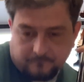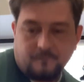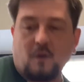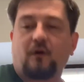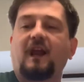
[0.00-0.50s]

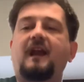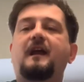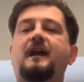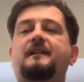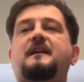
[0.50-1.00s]
Okay,
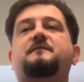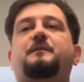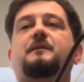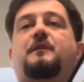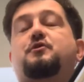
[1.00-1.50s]
and that's
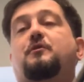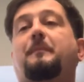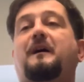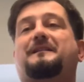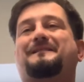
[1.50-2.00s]
pretty much your
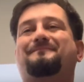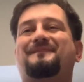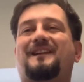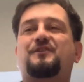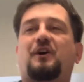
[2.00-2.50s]
part.
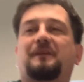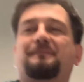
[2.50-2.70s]
Enjoy.